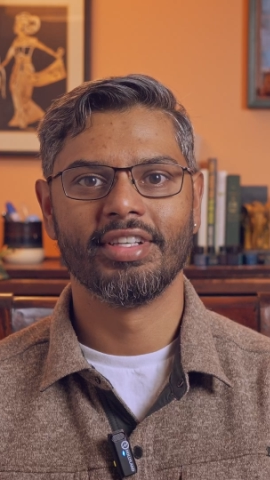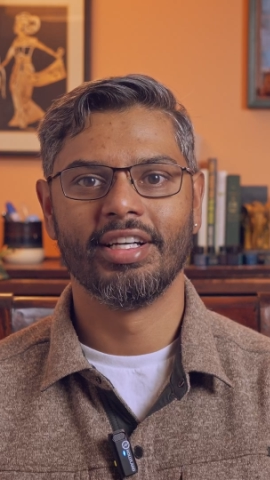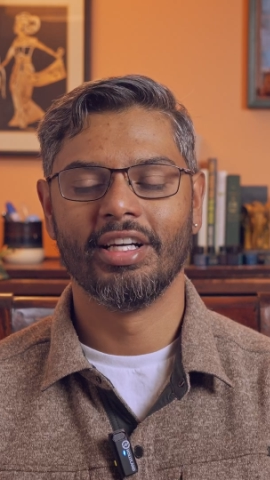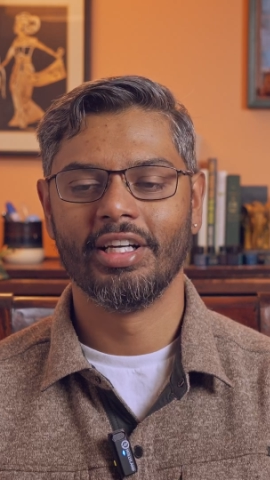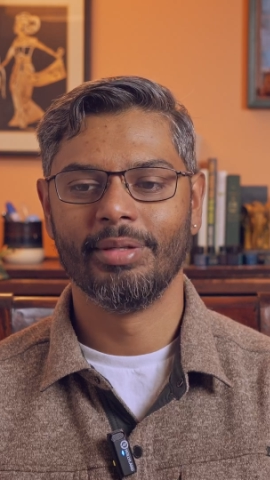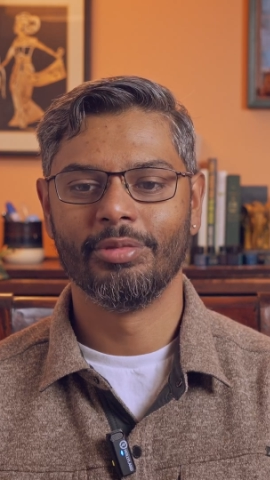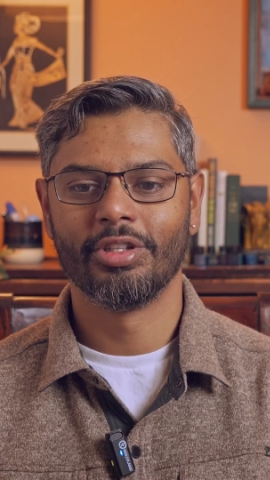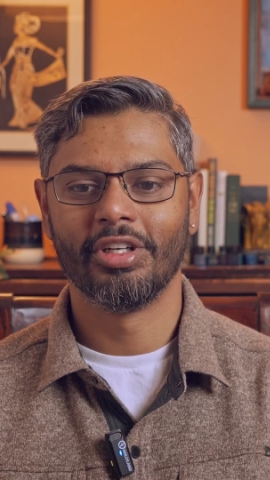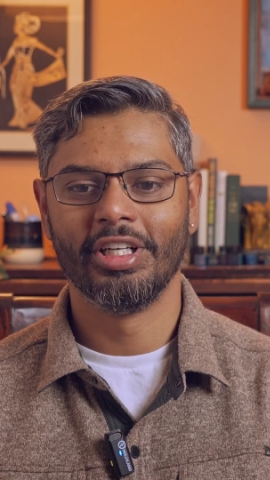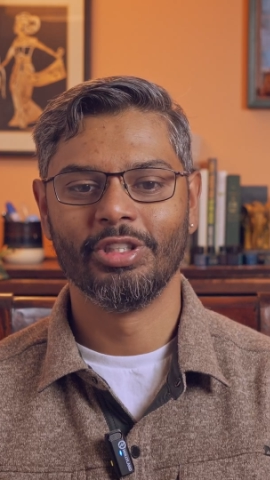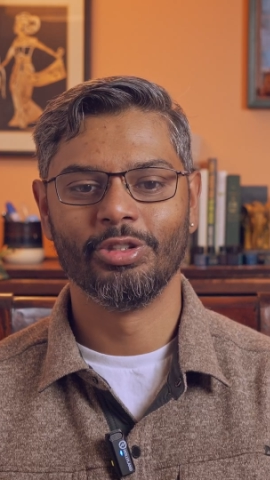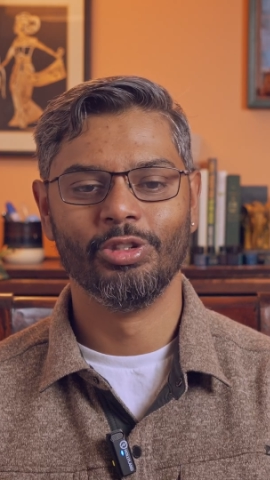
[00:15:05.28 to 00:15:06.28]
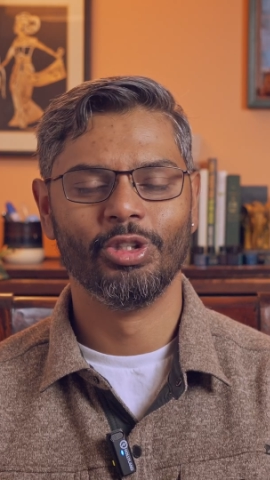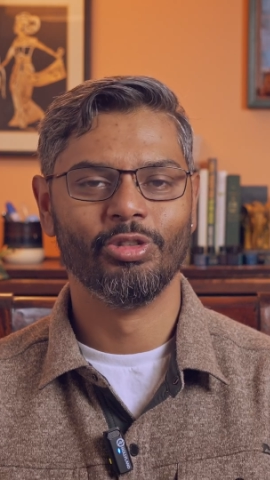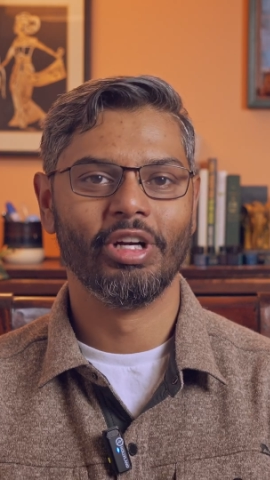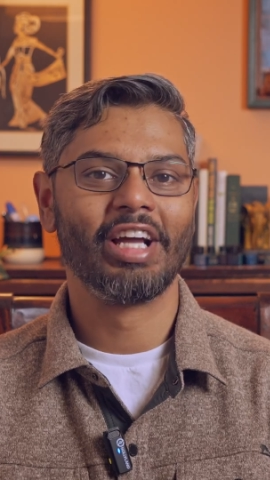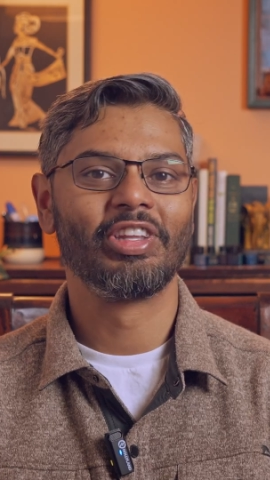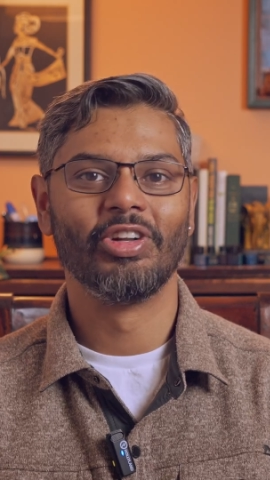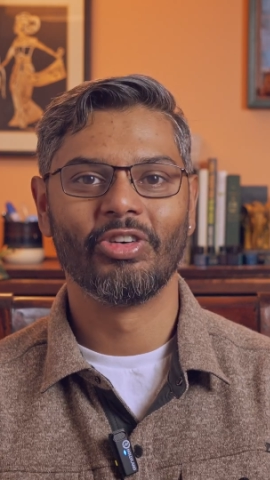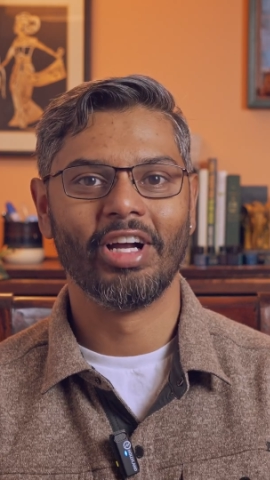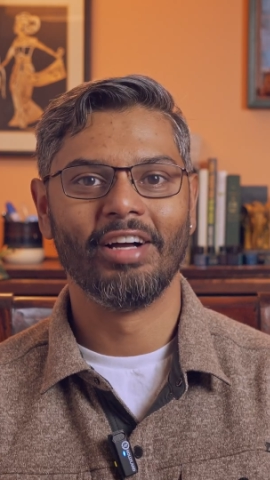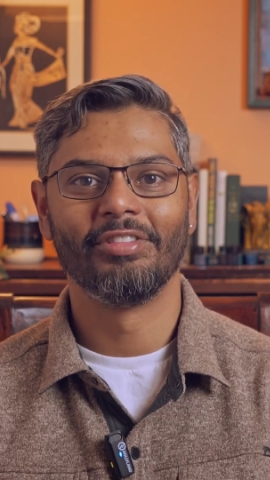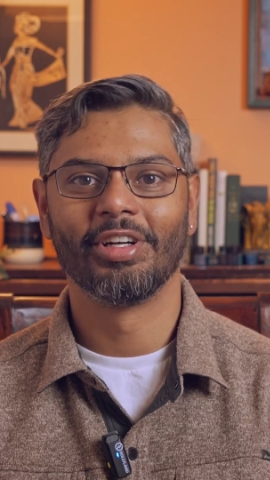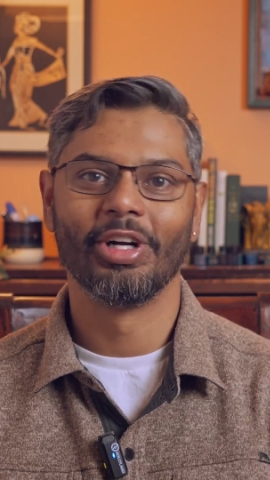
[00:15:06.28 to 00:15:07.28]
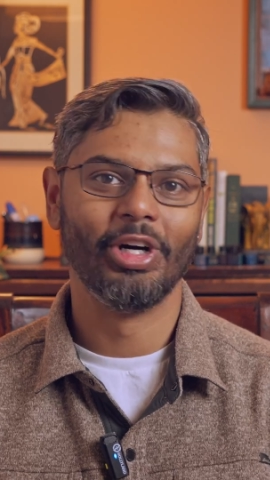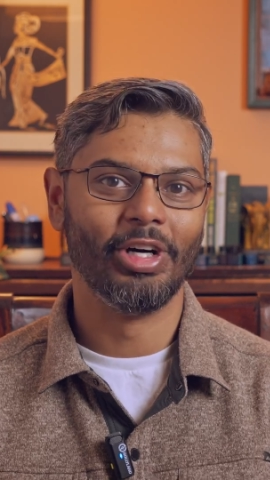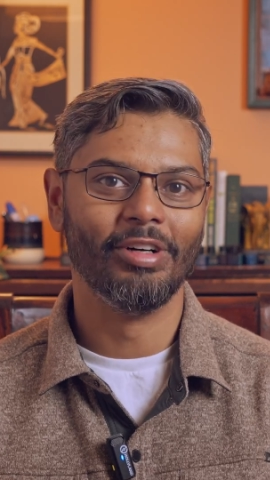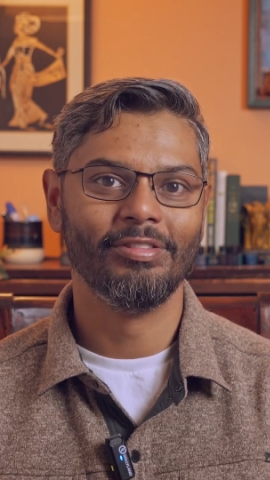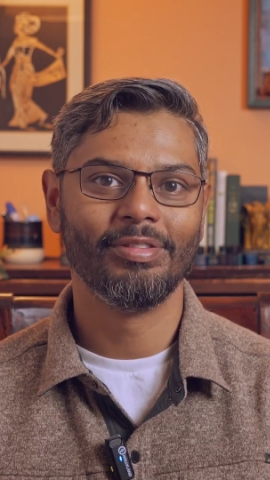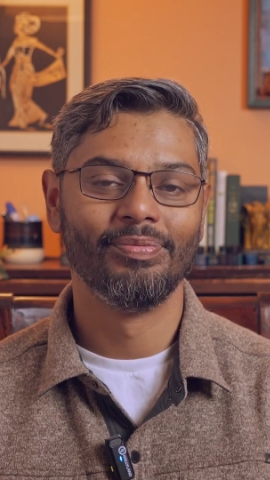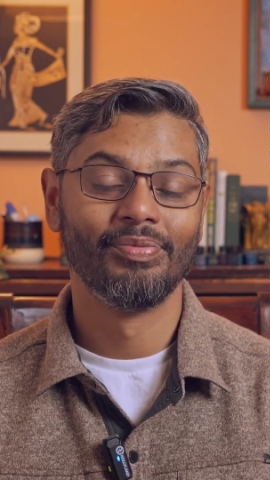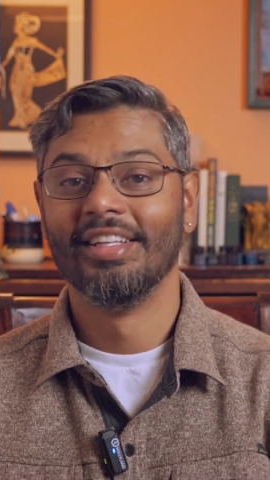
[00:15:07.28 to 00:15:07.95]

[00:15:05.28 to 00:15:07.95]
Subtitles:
that I'm trying to direct the traffic of.